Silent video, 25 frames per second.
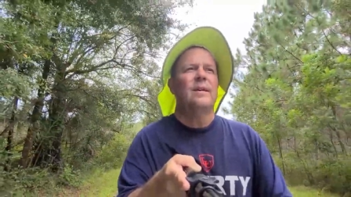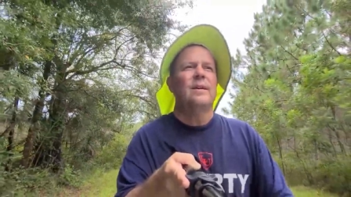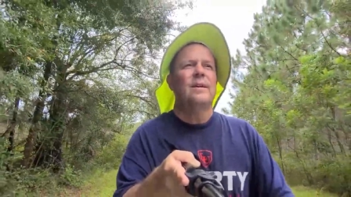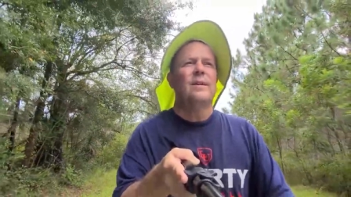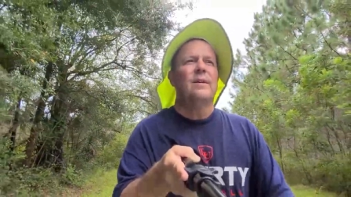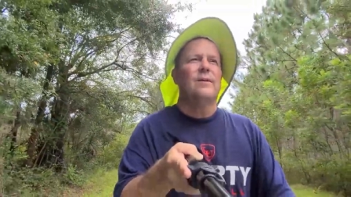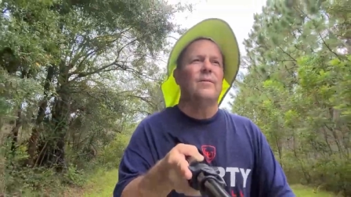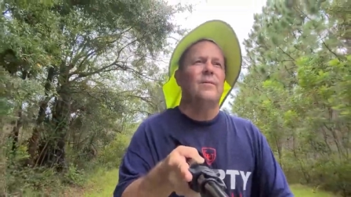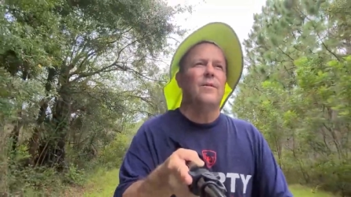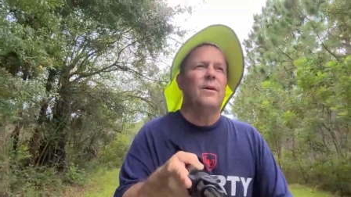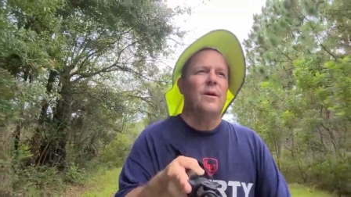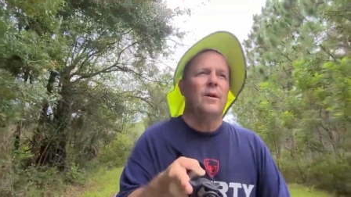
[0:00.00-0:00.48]

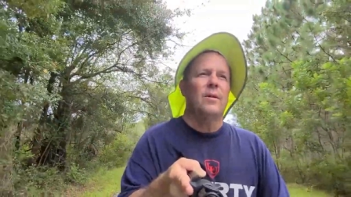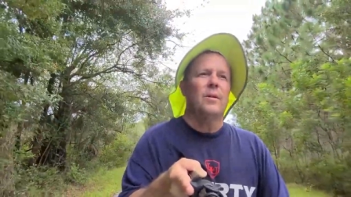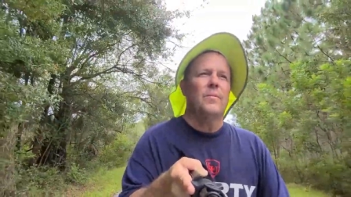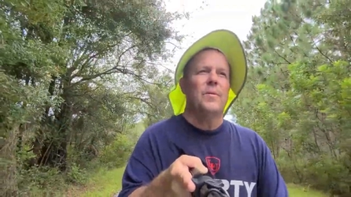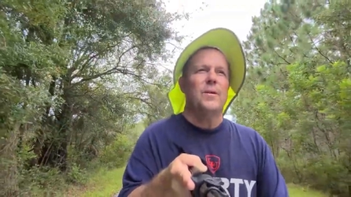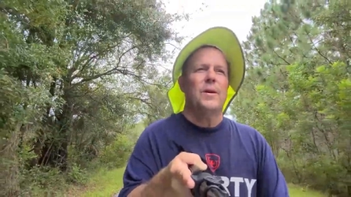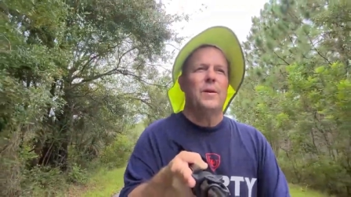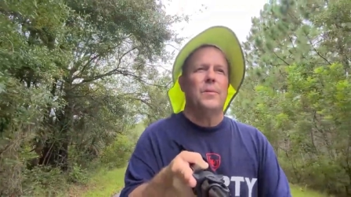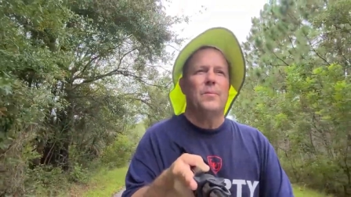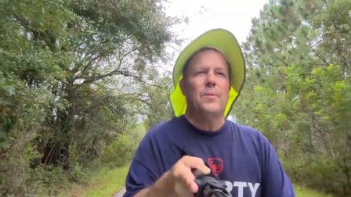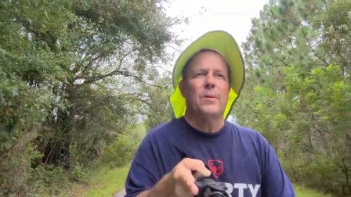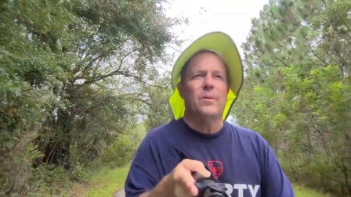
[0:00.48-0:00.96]
of all the
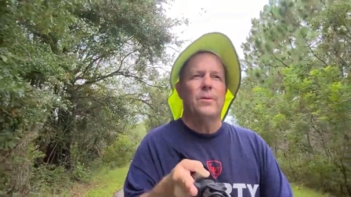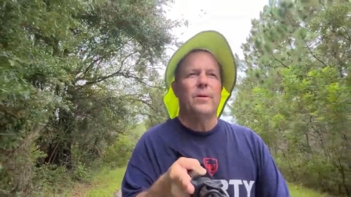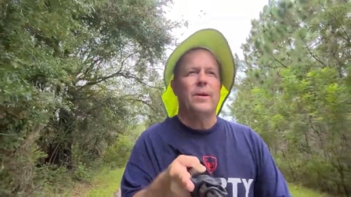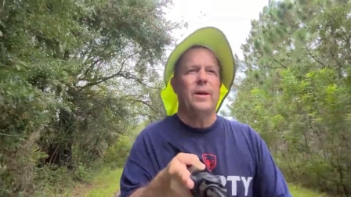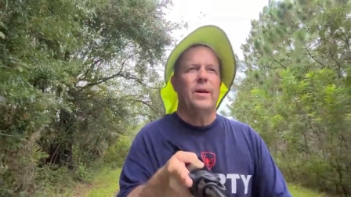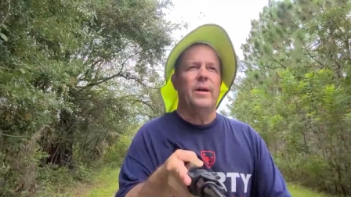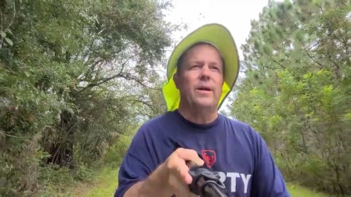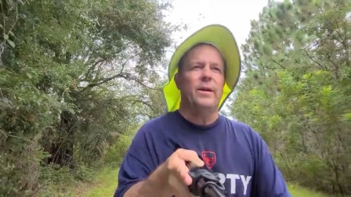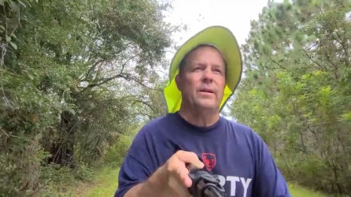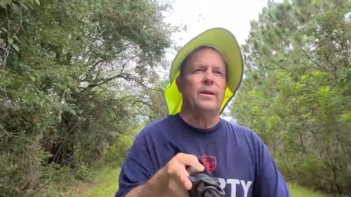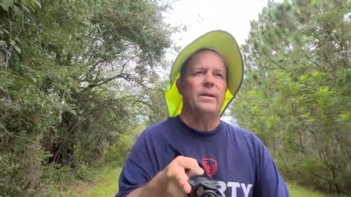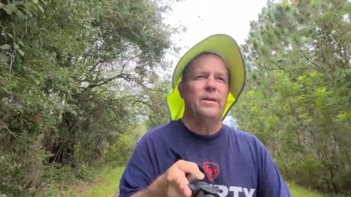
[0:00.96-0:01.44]
people that
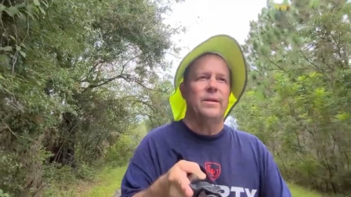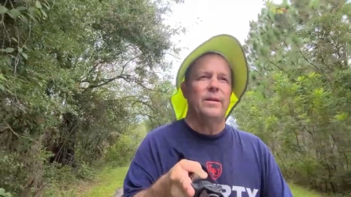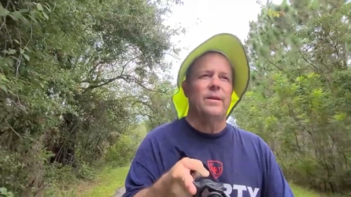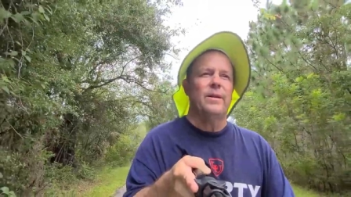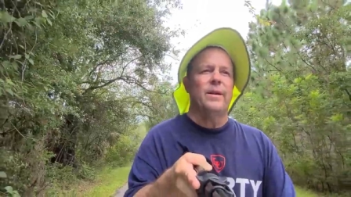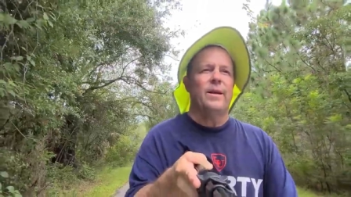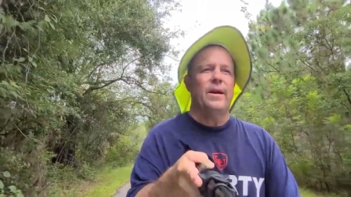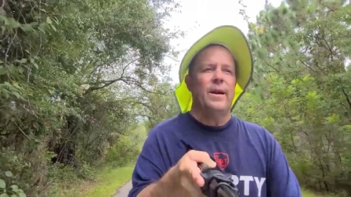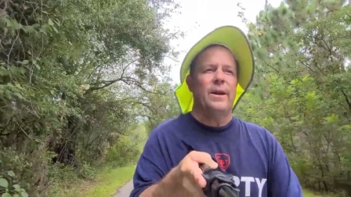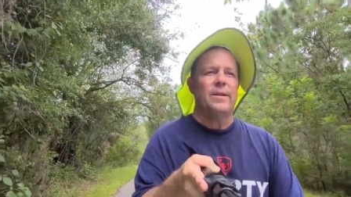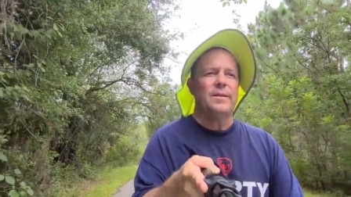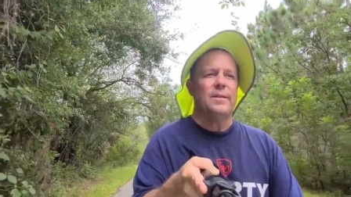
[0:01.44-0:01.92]
aided the United